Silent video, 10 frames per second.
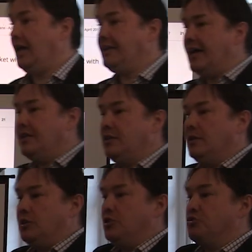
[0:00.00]
And
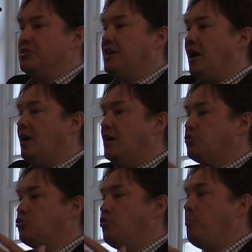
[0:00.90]
then you start
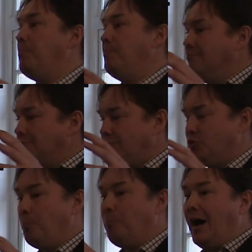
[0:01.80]
to,
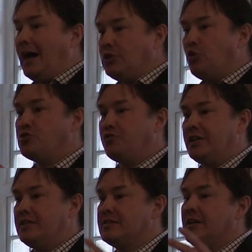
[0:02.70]
to pile those
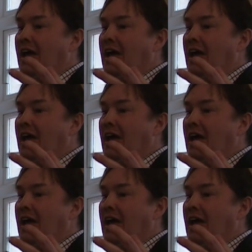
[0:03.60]
things,